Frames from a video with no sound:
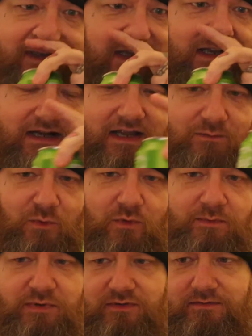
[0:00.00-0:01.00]
Now,
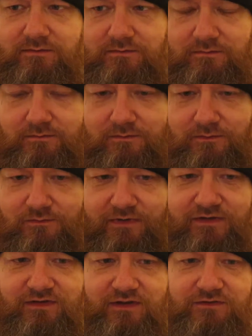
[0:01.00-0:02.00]
Cloudwater put
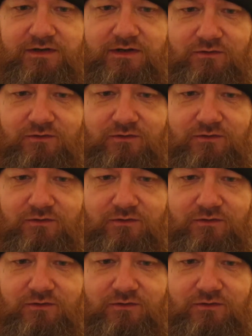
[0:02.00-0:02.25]
fantastic